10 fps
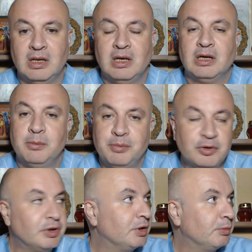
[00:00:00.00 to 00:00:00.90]

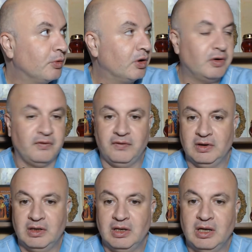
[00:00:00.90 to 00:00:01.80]
Computer
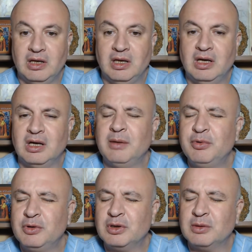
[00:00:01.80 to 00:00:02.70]
tomography
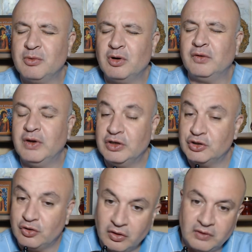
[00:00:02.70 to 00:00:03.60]

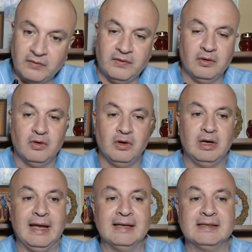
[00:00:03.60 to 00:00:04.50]
angiography, or
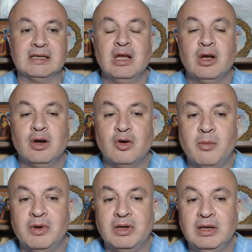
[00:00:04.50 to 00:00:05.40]
less
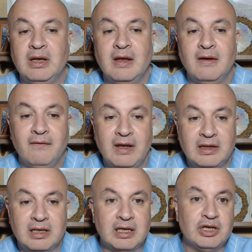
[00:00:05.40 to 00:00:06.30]
commonly
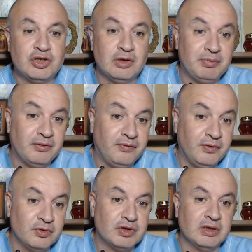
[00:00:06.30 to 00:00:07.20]
ventilation
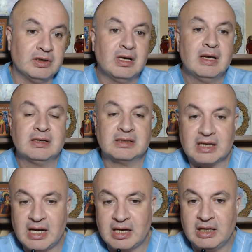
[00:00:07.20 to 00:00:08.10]
perfusion
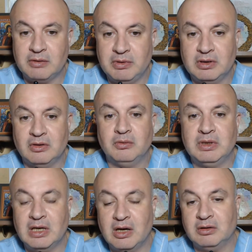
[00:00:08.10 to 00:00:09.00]
scanning with or
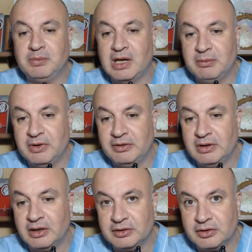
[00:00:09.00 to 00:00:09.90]
without
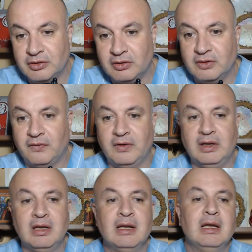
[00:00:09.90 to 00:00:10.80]
pulmonary
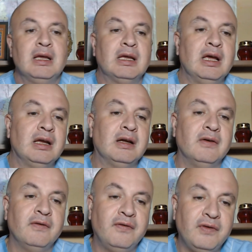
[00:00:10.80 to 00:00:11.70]
arteriography, can
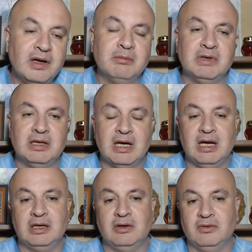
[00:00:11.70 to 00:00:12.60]
confirm the
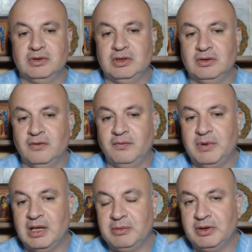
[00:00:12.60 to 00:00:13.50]
diagnosis of
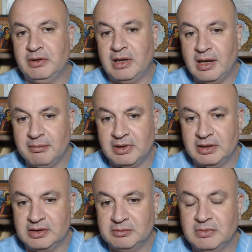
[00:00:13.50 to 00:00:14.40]
pulmonary
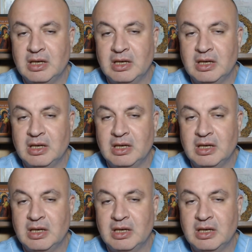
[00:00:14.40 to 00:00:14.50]
embolism.